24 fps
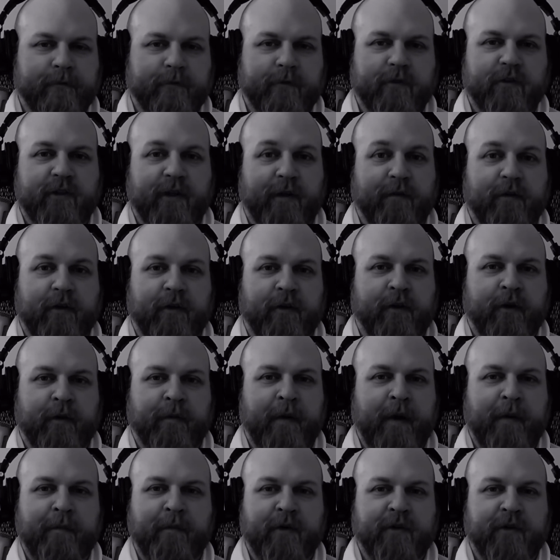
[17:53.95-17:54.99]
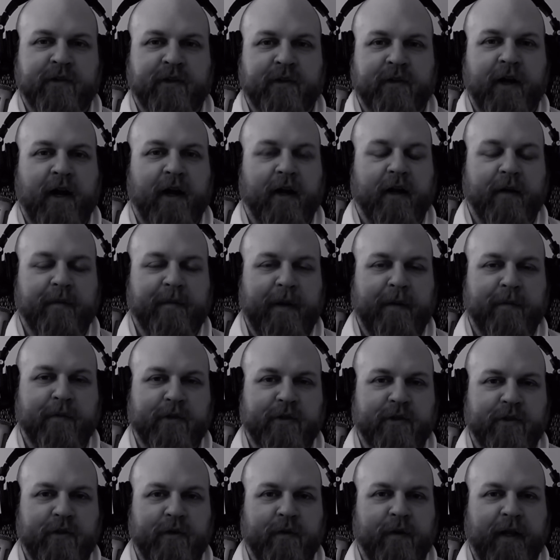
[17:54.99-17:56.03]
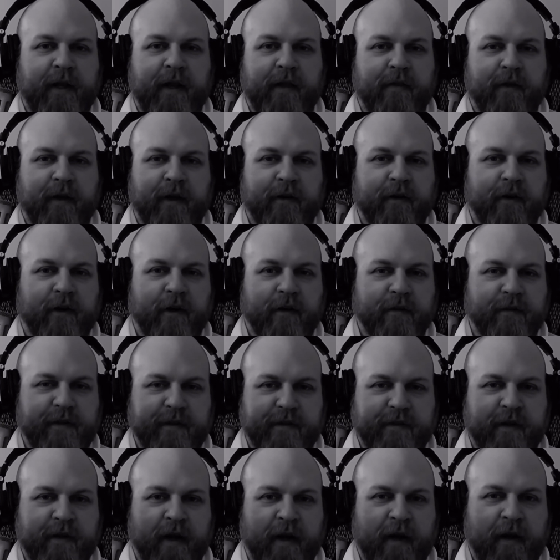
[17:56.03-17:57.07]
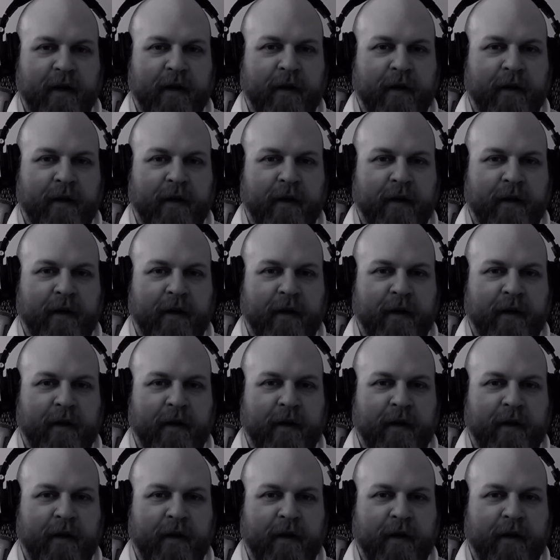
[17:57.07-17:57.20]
several of their members are not going to be able to do anything to hurt this guy.